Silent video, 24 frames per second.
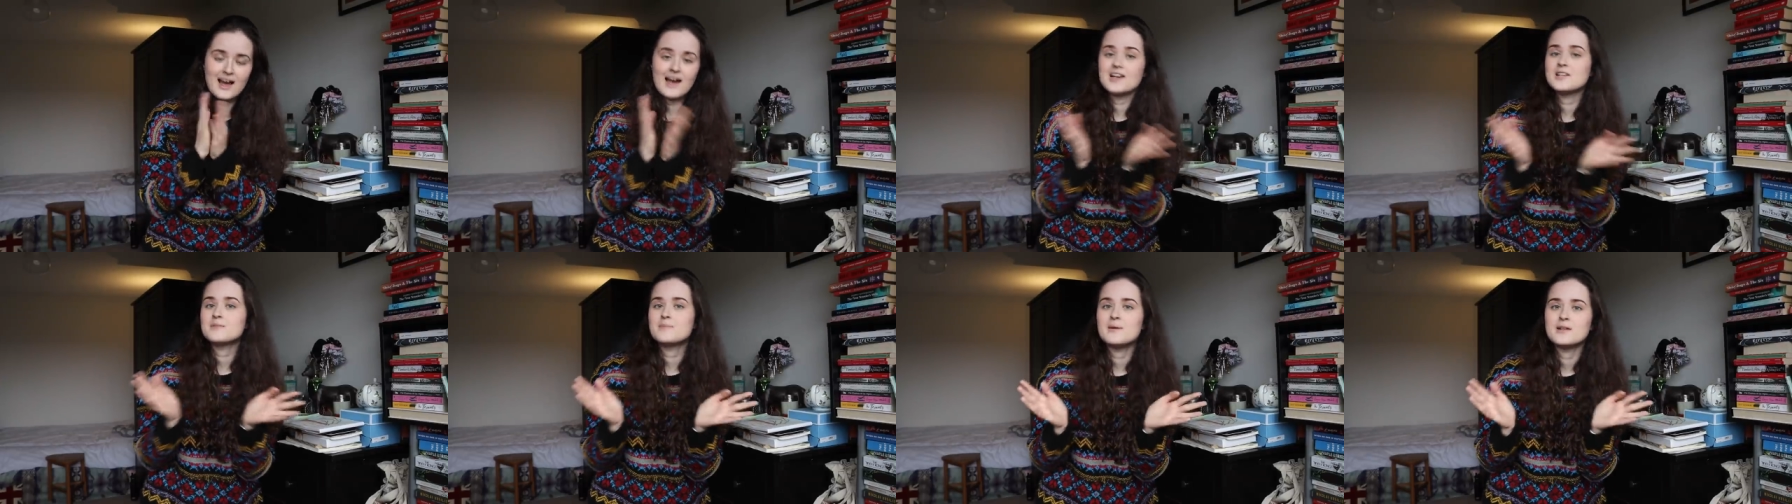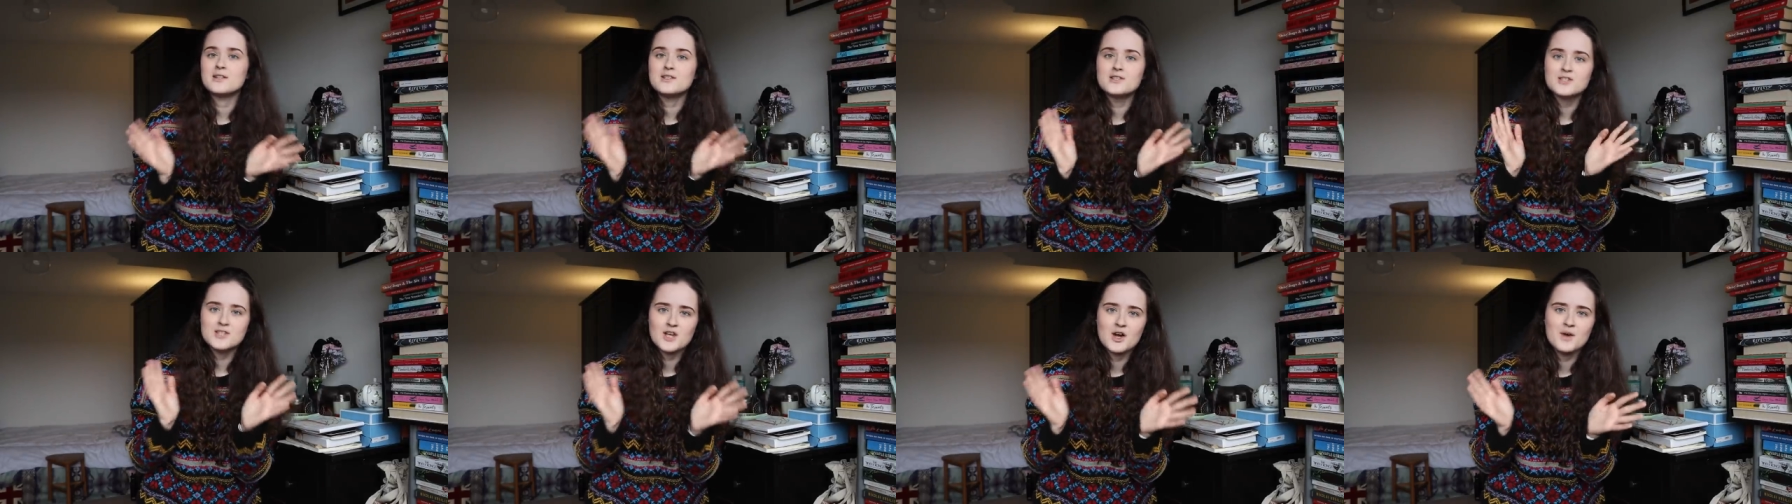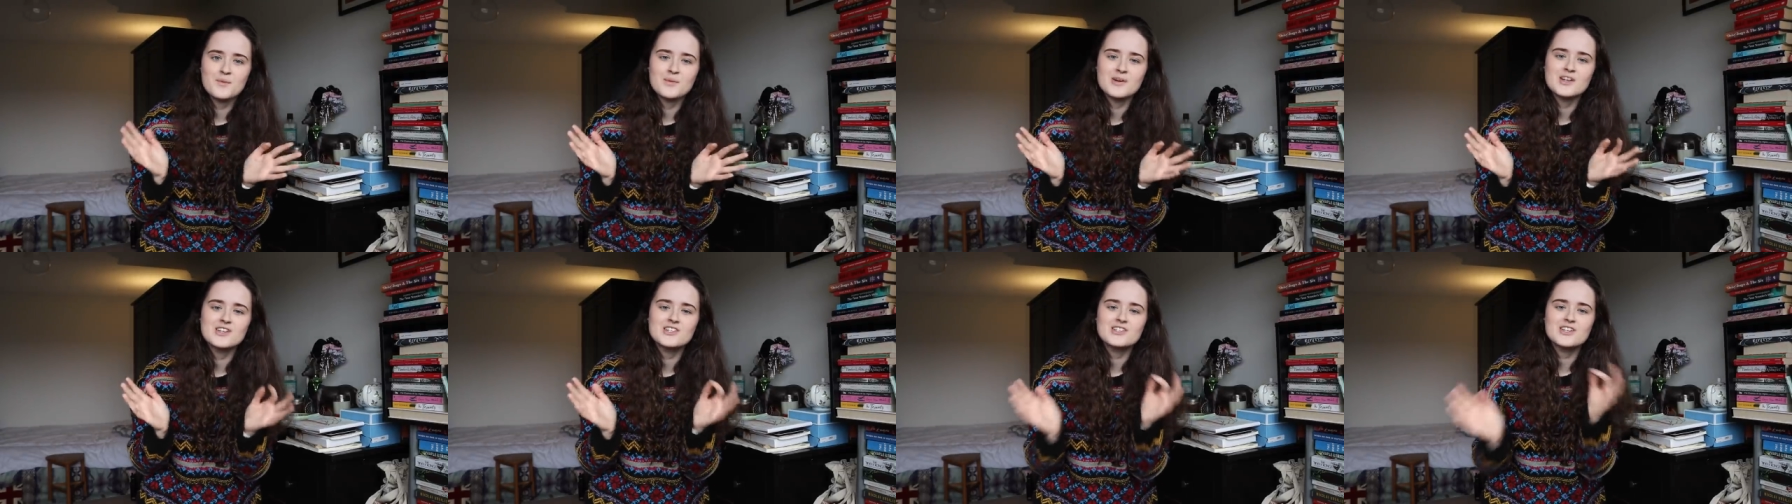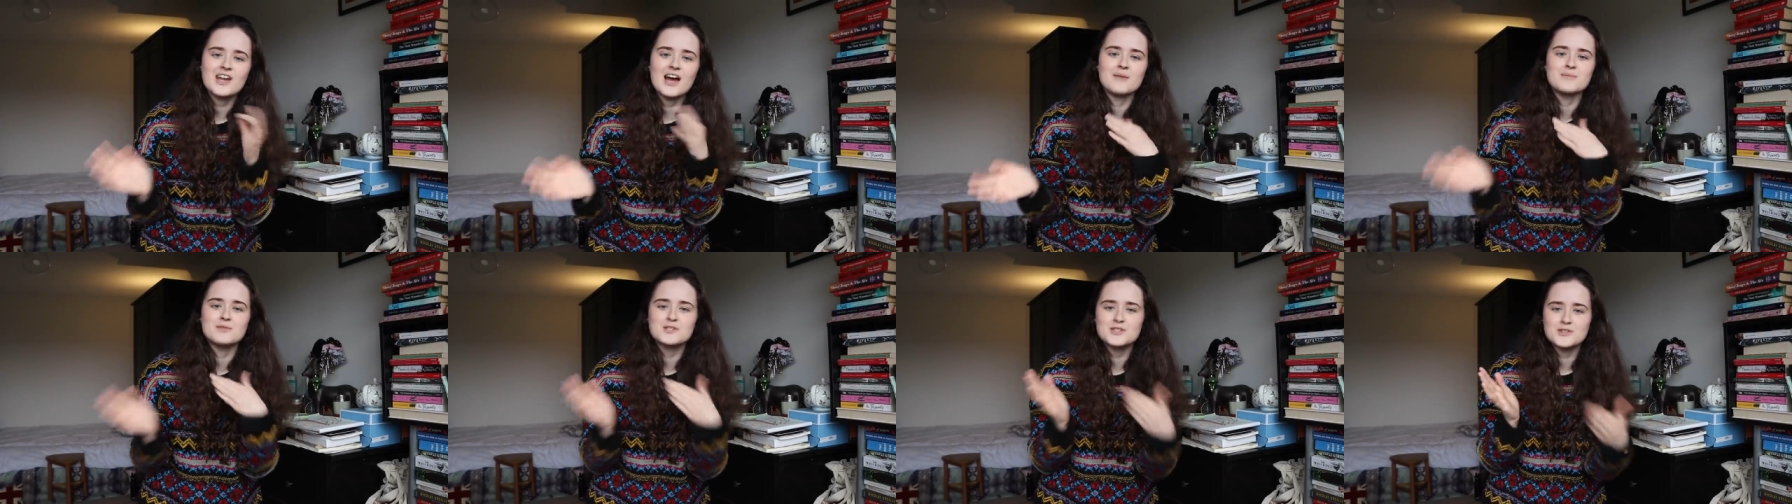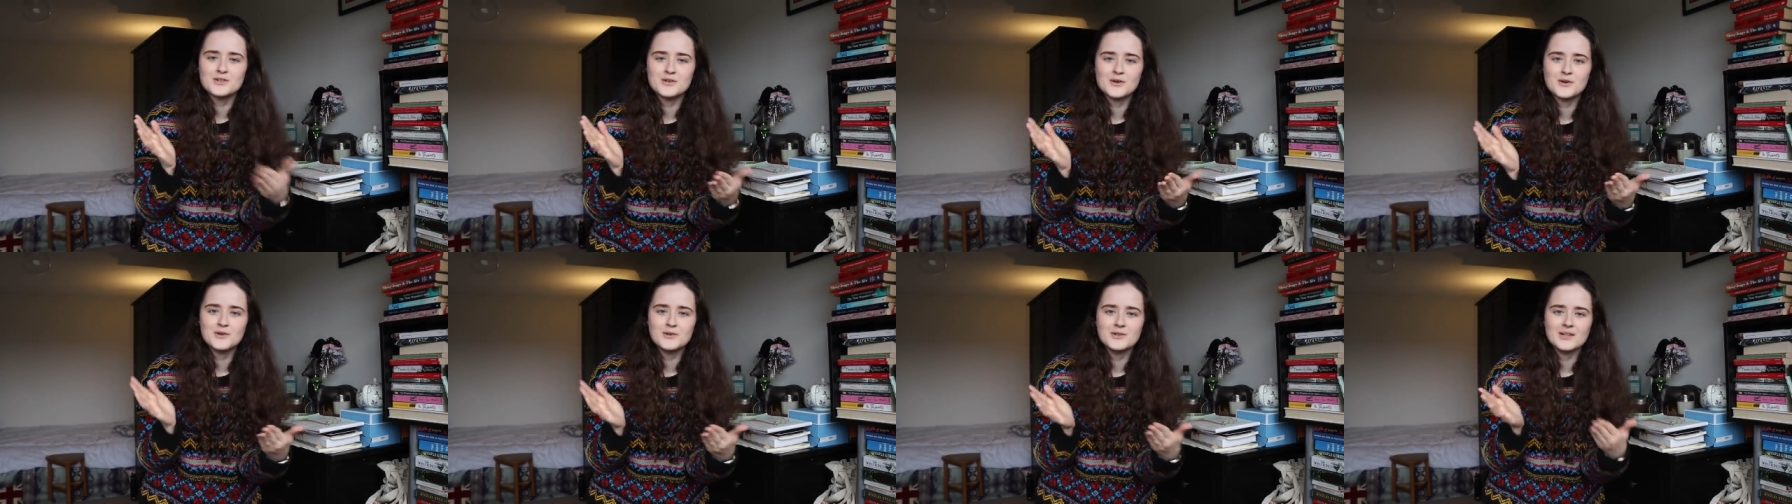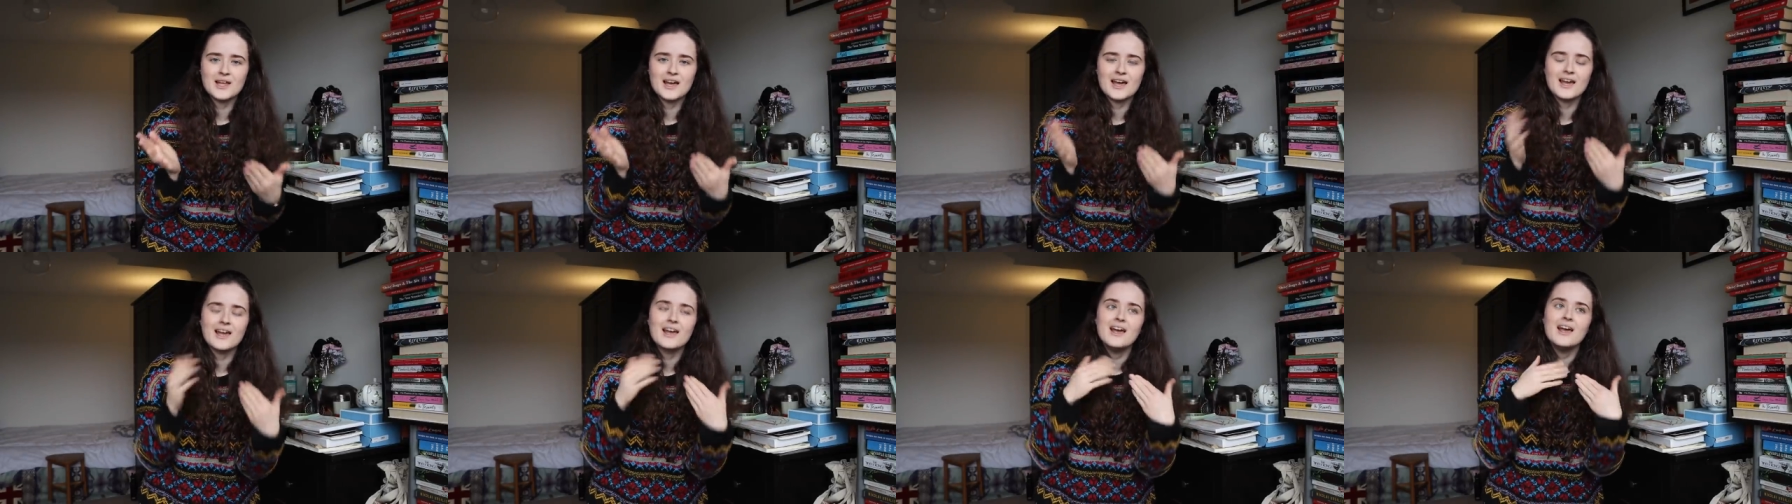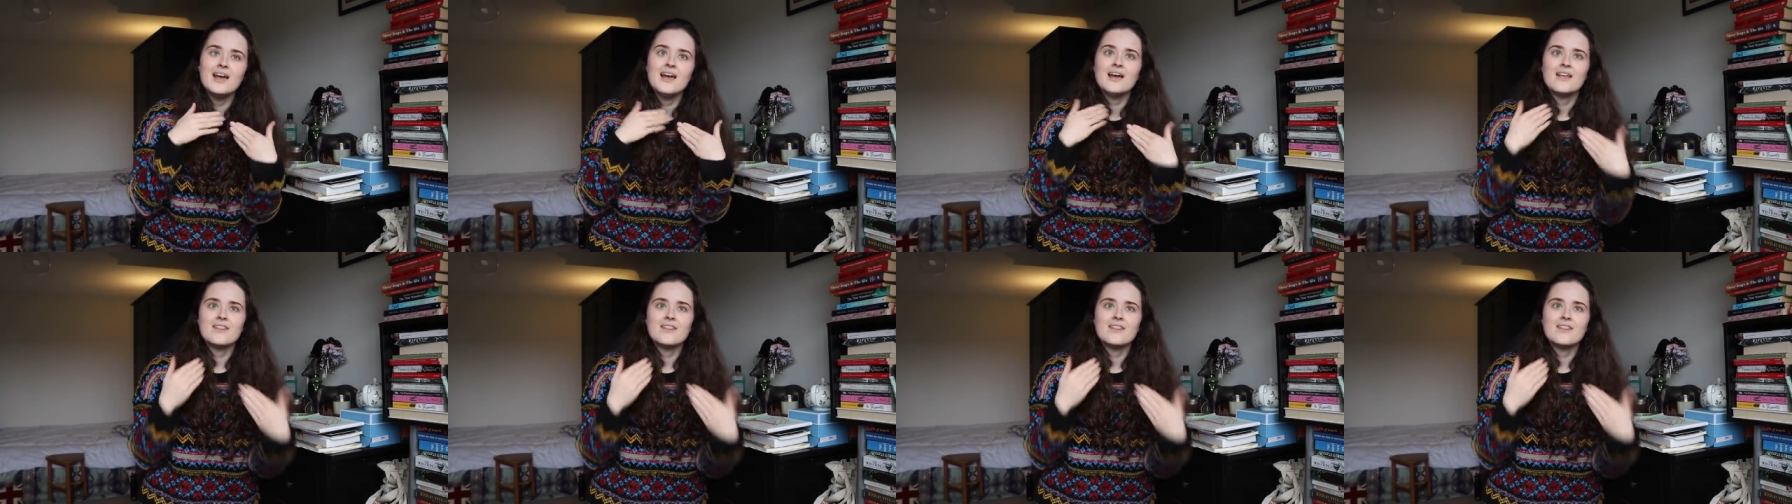I spend so much time scrolling